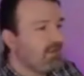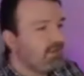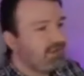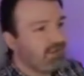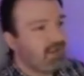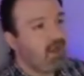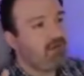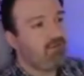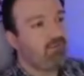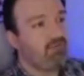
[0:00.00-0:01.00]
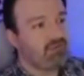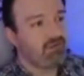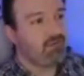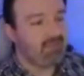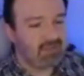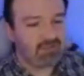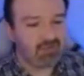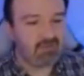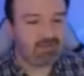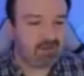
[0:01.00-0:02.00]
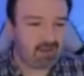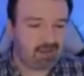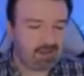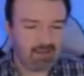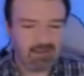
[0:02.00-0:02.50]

This is not a normal stream. This stream tonight,